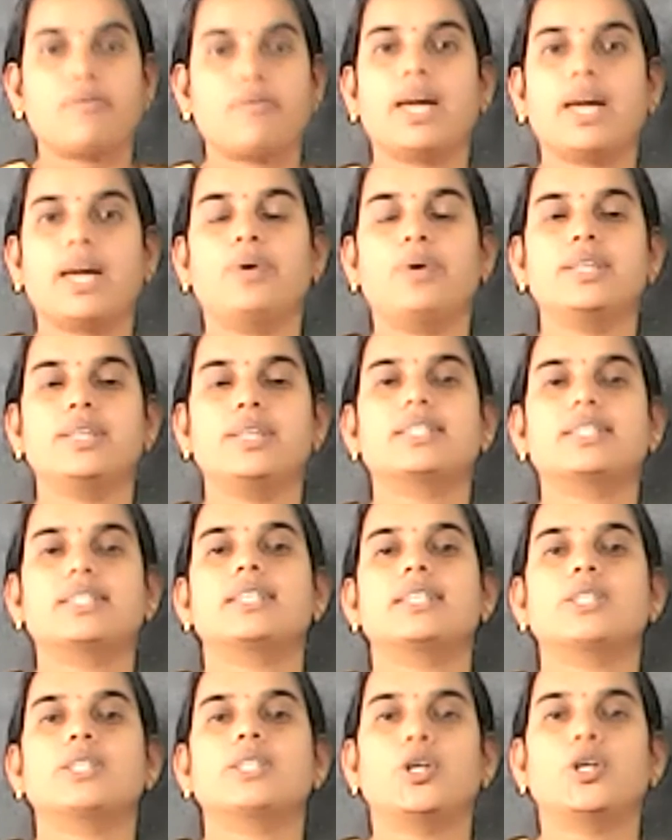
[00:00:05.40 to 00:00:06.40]
we have
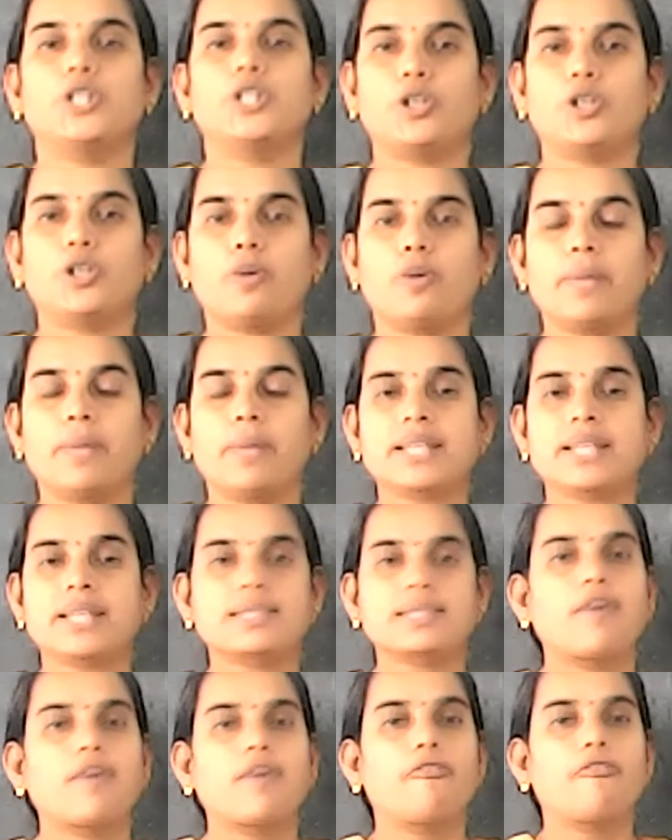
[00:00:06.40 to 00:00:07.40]
discussed on the
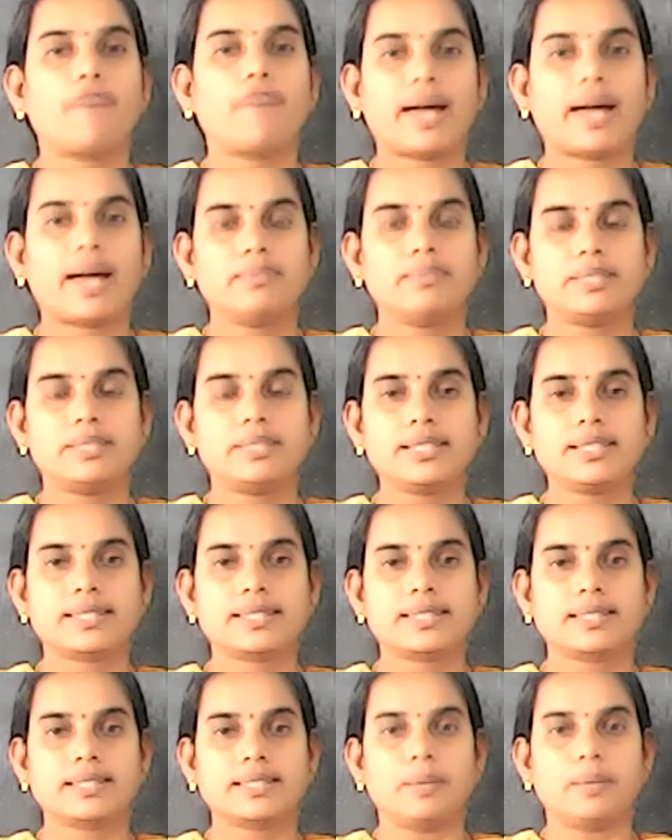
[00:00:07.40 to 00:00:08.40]
topic fibers
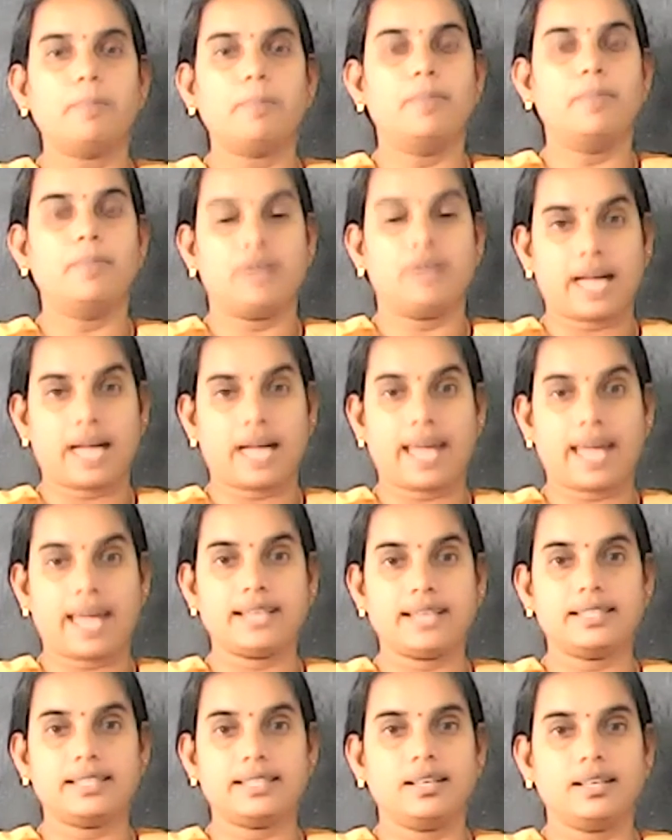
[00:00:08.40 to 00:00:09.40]

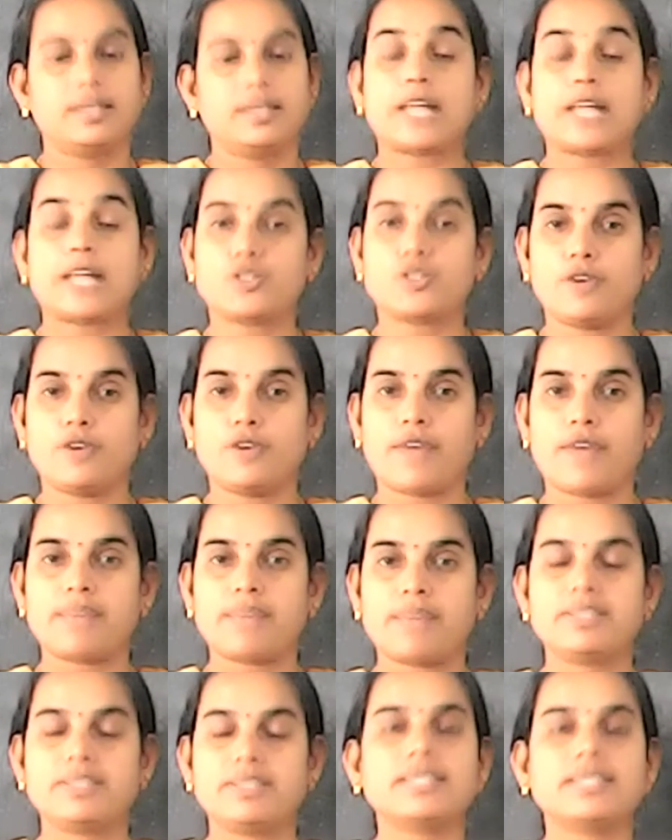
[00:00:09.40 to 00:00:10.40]
and natural
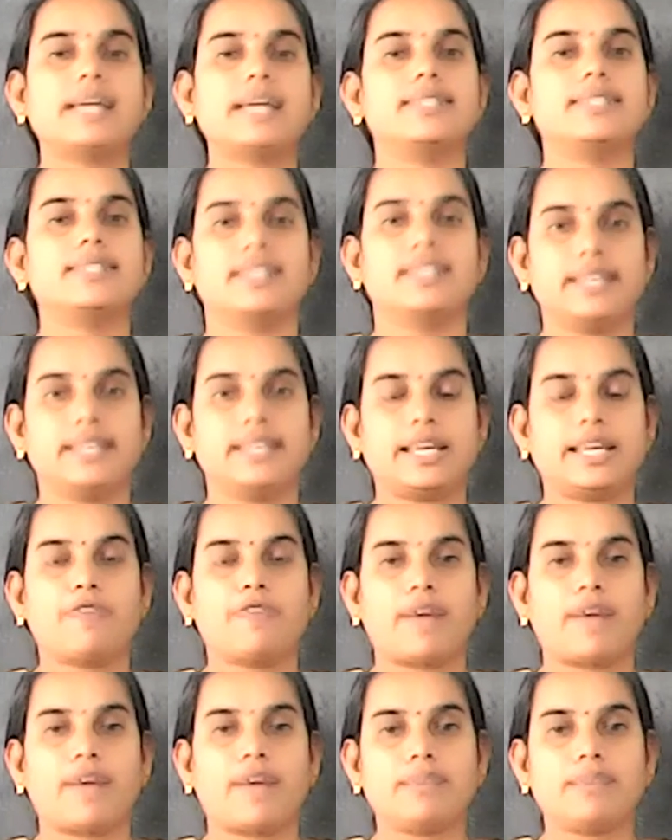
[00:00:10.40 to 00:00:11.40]
fibers and
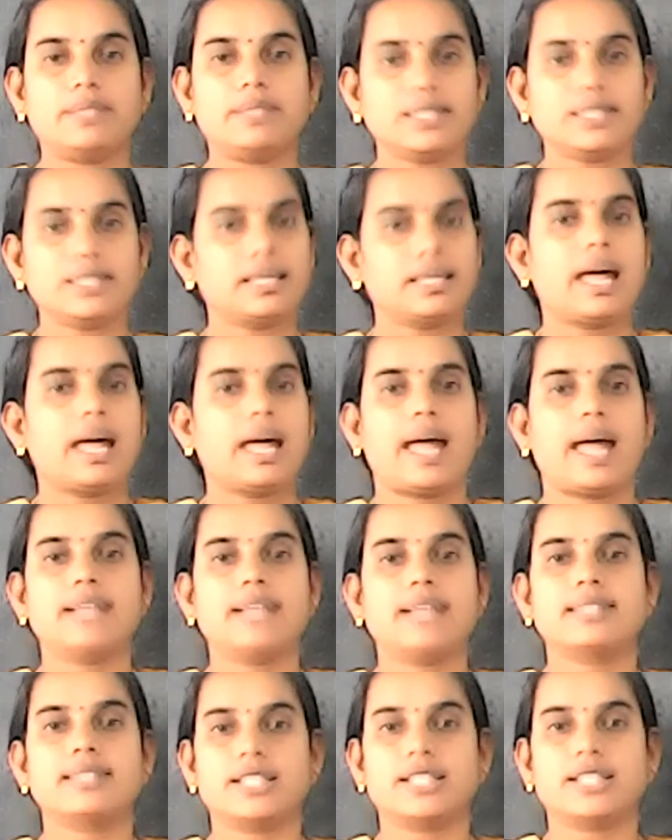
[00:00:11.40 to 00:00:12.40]
synthetic fibers
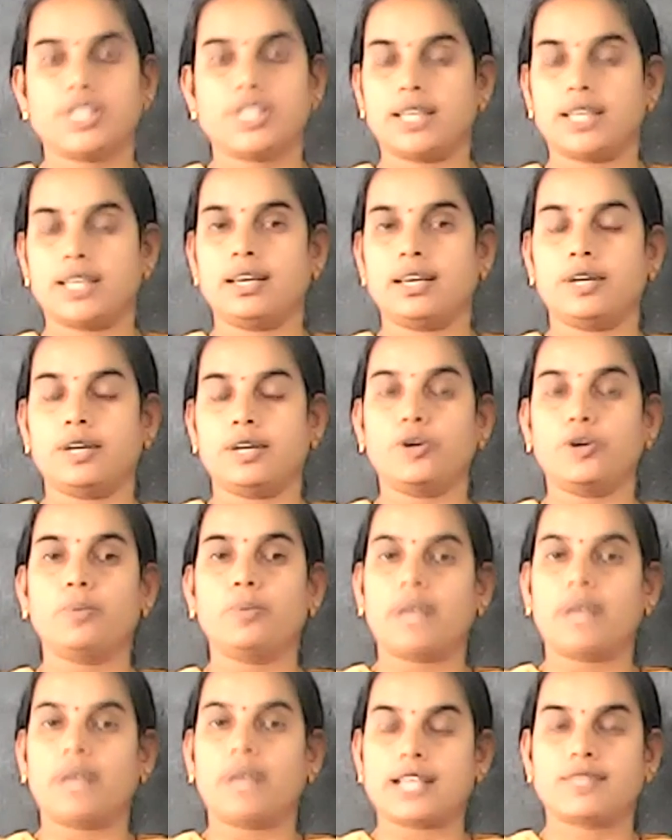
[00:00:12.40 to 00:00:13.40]
and such a
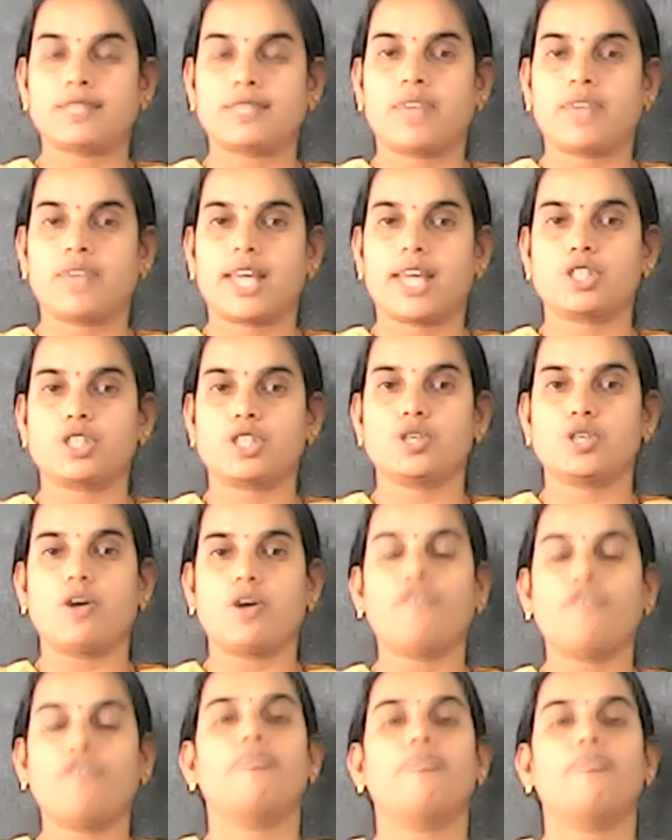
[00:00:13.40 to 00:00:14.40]
good classification
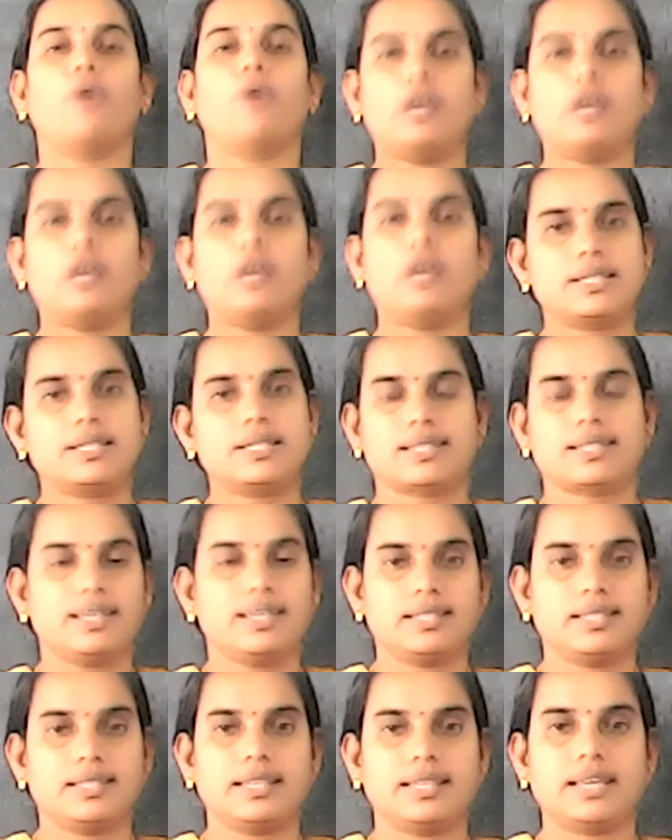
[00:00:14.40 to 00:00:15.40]
of polymers,
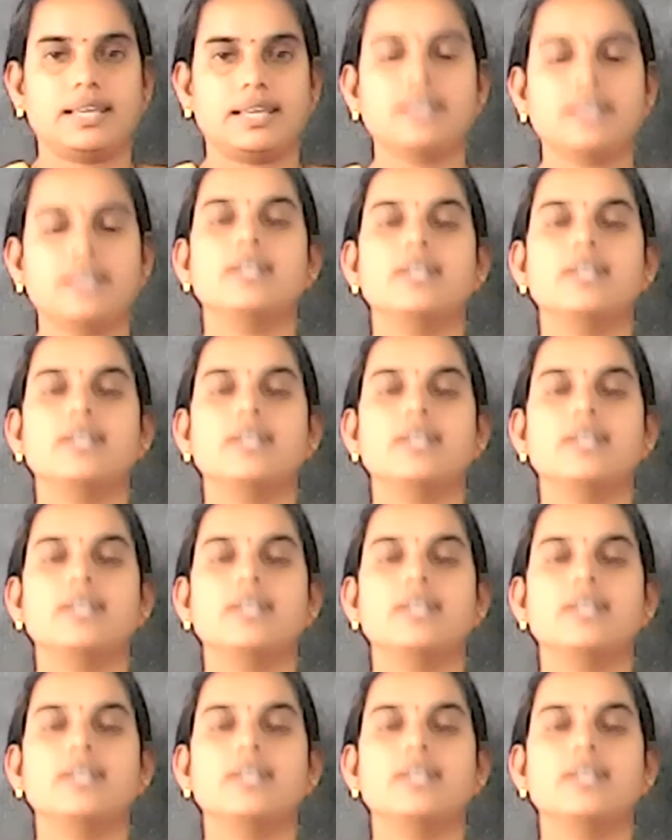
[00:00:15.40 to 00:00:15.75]
isn't it?